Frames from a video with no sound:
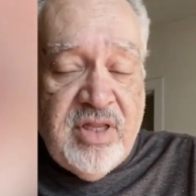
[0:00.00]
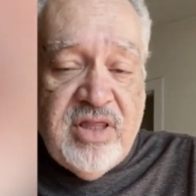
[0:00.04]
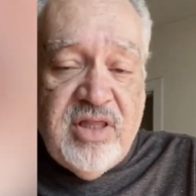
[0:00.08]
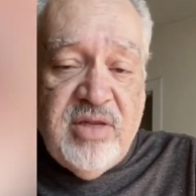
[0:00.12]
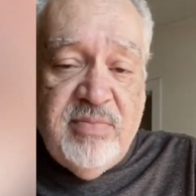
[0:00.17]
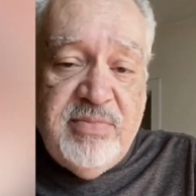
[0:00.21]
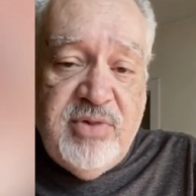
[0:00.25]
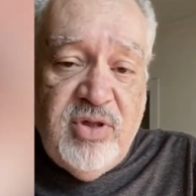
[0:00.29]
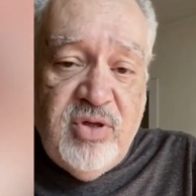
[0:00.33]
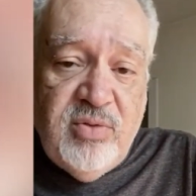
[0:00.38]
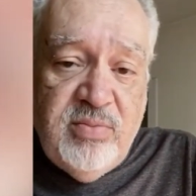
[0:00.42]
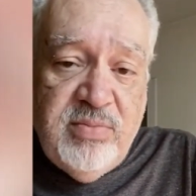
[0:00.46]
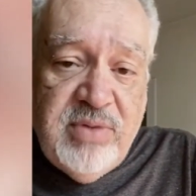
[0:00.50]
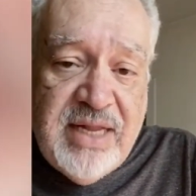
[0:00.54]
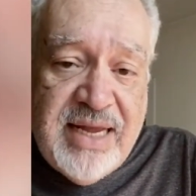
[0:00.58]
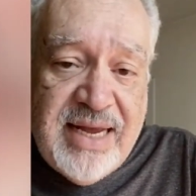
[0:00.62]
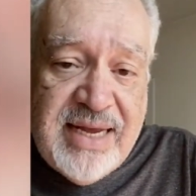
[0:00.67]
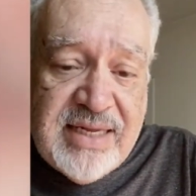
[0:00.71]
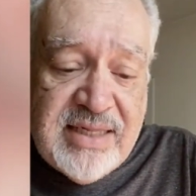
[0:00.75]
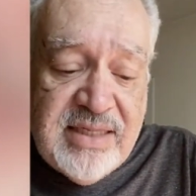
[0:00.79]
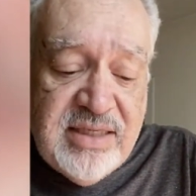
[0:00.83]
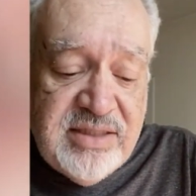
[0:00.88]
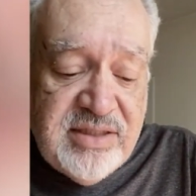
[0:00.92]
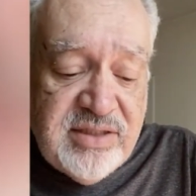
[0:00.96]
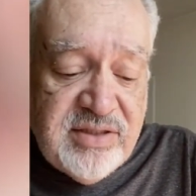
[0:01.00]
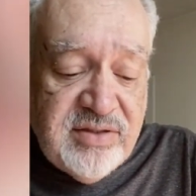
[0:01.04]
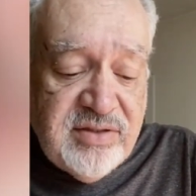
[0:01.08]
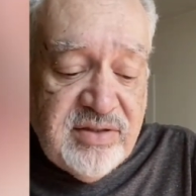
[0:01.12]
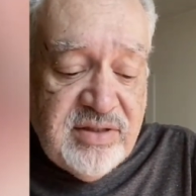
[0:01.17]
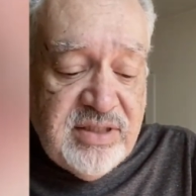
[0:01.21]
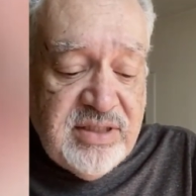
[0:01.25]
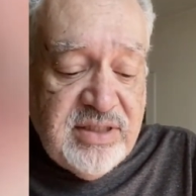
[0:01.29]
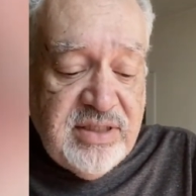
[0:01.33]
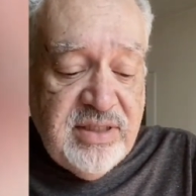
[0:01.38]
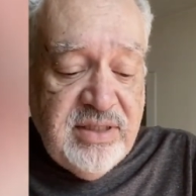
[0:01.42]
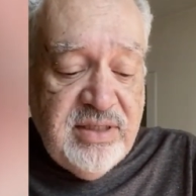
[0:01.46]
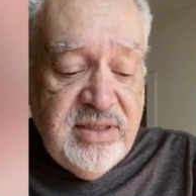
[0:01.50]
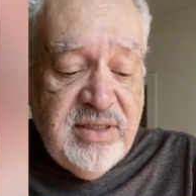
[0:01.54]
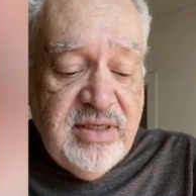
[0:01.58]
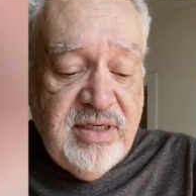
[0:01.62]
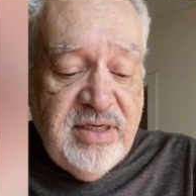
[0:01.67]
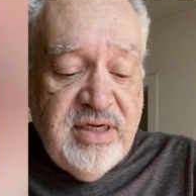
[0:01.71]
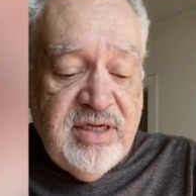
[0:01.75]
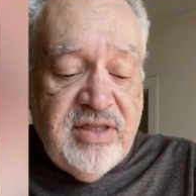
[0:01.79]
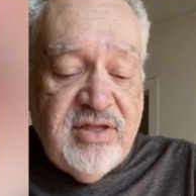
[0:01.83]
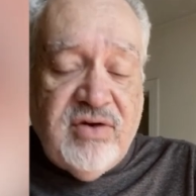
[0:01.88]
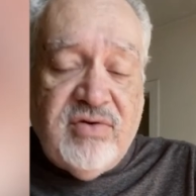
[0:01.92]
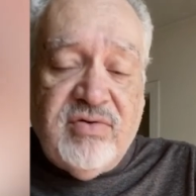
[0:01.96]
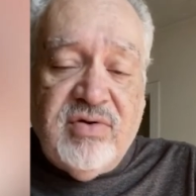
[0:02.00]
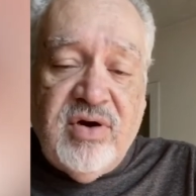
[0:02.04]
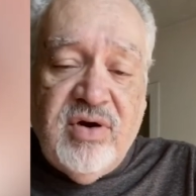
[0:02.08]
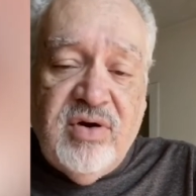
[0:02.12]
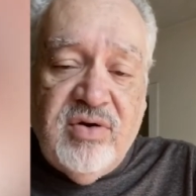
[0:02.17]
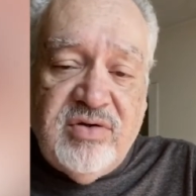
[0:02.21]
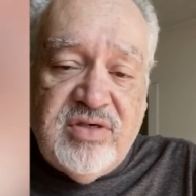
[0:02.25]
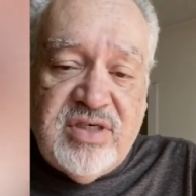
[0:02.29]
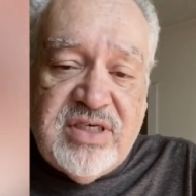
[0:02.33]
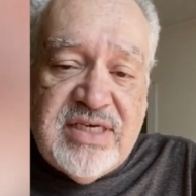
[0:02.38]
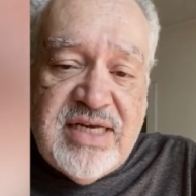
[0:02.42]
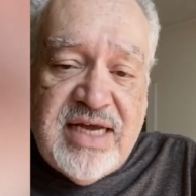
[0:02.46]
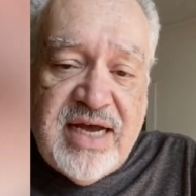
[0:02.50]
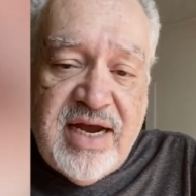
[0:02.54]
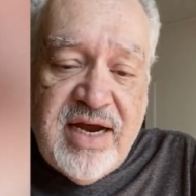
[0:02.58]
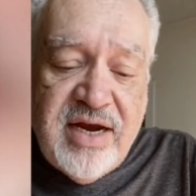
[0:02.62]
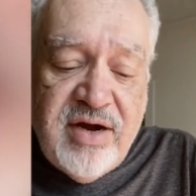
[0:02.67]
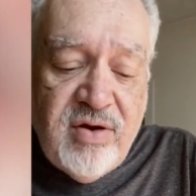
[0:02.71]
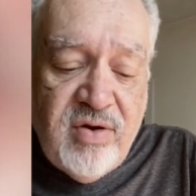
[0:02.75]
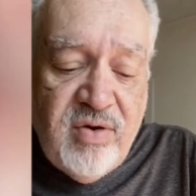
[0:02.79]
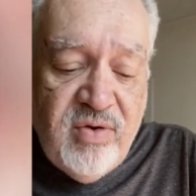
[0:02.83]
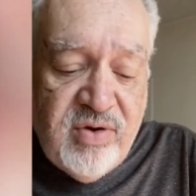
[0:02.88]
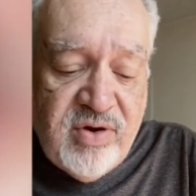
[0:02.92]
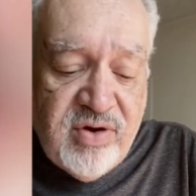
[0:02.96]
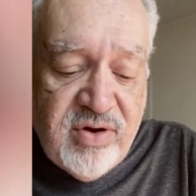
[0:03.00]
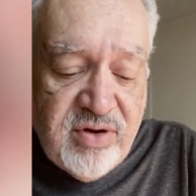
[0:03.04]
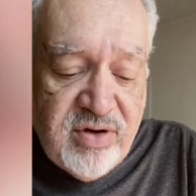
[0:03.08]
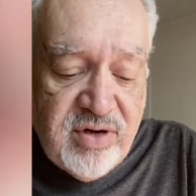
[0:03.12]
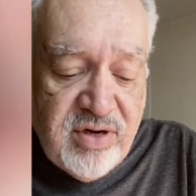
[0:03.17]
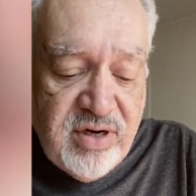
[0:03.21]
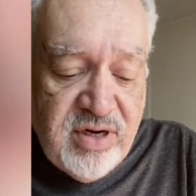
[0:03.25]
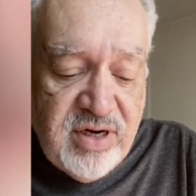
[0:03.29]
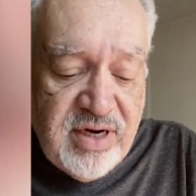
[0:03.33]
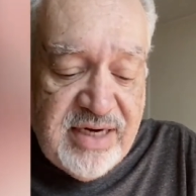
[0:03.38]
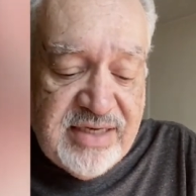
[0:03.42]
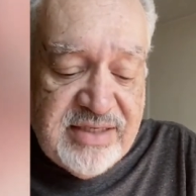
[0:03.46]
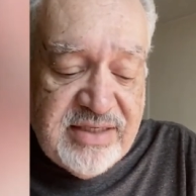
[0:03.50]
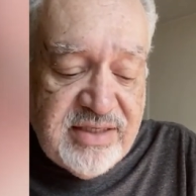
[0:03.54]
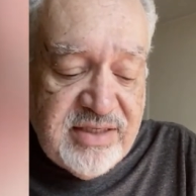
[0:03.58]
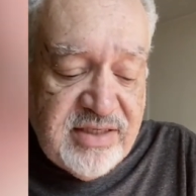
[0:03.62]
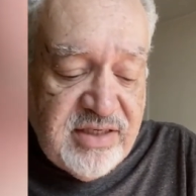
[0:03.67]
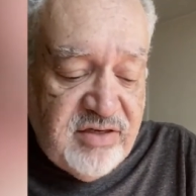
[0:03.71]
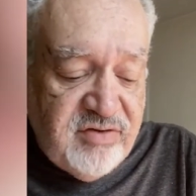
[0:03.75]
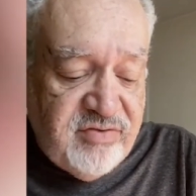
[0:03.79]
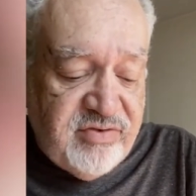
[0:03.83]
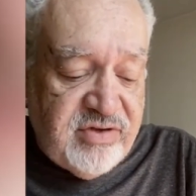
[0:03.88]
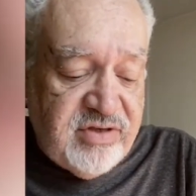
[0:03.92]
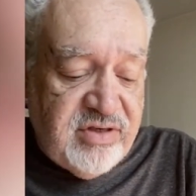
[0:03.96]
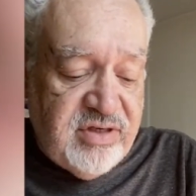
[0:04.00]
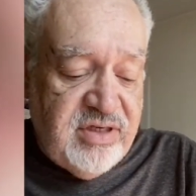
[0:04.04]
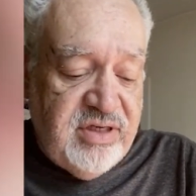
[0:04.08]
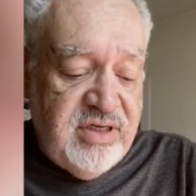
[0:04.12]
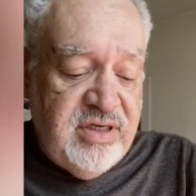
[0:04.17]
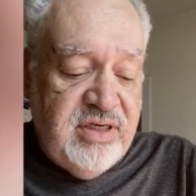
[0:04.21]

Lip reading: The blue-black lizards, the crows dyed ochre and silver,